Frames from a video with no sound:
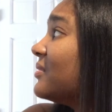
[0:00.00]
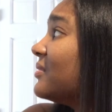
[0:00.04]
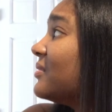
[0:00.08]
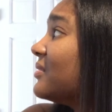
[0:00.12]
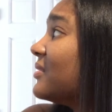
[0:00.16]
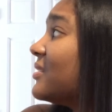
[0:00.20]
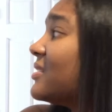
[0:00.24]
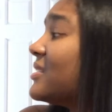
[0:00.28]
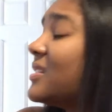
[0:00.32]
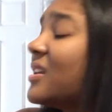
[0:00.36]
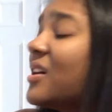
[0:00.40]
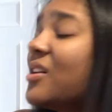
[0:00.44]

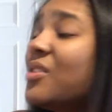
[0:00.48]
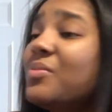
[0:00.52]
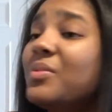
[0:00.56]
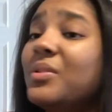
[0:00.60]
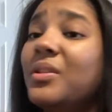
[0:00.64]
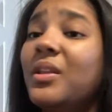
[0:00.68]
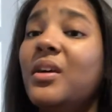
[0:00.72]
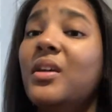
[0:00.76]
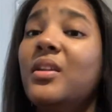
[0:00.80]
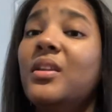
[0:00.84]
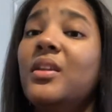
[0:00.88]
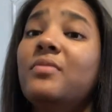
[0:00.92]
Because I don't be
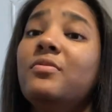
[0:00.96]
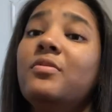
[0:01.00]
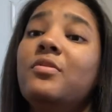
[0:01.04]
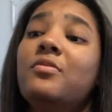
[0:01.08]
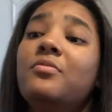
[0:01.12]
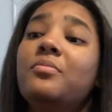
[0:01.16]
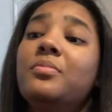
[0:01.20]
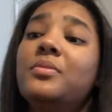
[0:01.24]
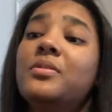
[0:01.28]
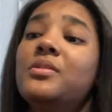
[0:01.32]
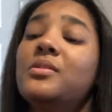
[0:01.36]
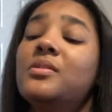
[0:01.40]
liking leftover
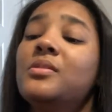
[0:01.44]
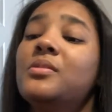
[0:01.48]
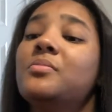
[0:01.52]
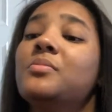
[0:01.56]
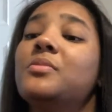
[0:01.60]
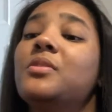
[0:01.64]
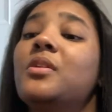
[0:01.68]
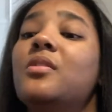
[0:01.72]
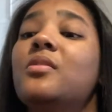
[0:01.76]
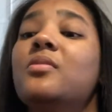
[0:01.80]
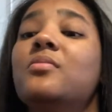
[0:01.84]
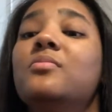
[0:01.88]
pieces
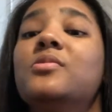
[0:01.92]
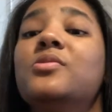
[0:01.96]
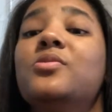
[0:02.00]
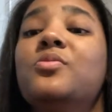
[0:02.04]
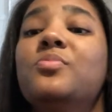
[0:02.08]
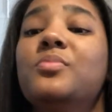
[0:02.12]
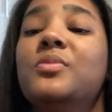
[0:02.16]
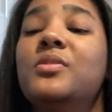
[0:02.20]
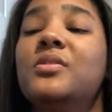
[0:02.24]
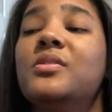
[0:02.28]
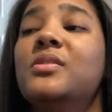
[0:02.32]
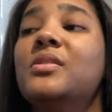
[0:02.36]
sometimes. I don't
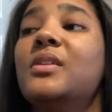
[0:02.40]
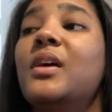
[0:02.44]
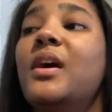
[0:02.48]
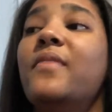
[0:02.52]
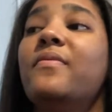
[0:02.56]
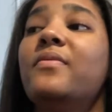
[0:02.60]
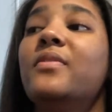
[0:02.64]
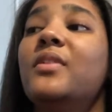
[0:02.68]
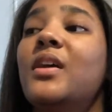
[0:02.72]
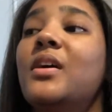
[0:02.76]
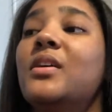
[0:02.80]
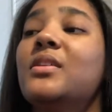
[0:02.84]
be
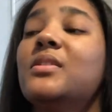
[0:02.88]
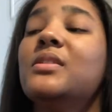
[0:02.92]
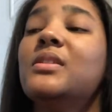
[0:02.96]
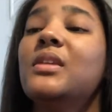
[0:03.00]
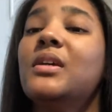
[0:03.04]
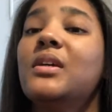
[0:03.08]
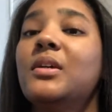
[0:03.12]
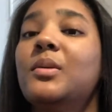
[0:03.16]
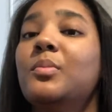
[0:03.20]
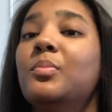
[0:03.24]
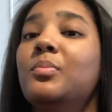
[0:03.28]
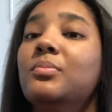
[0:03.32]
having that
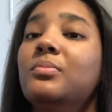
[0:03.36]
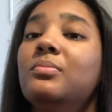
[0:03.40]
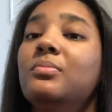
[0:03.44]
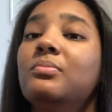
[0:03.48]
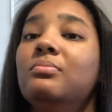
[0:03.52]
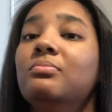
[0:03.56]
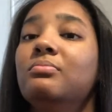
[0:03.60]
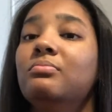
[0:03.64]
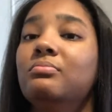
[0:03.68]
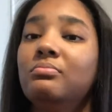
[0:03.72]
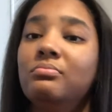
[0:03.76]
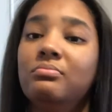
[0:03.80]
same,
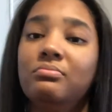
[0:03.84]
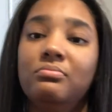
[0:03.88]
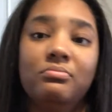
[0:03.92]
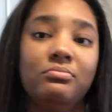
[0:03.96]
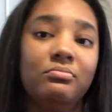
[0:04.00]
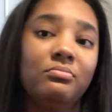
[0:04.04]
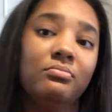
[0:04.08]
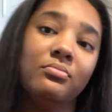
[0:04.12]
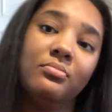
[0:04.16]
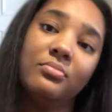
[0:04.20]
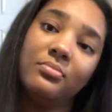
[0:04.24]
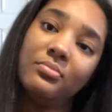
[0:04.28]

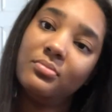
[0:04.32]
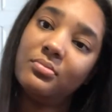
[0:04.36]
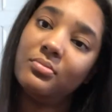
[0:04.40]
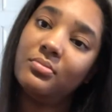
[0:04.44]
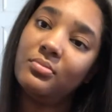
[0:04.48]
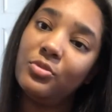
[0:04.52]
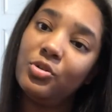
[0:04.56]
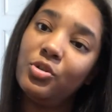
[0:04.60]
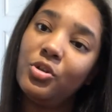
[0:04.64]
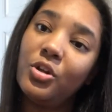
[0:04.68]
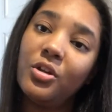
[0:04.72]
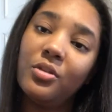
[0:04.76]

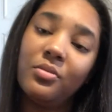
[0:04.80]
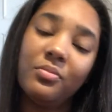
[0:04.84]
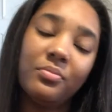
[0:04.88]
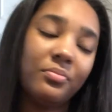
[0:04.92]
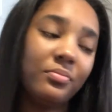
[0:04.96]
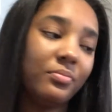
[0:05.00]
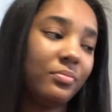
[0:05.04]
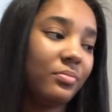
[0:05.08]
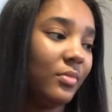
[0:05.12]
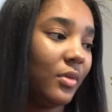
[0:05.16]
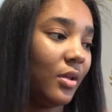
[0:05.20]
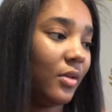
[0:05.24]
you know,
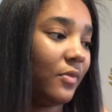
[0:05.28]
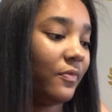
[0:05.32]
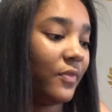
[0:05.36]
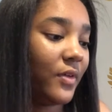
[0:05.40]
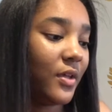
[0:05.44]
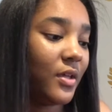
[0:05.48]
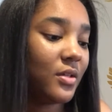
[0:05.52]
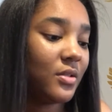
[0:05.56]
effect.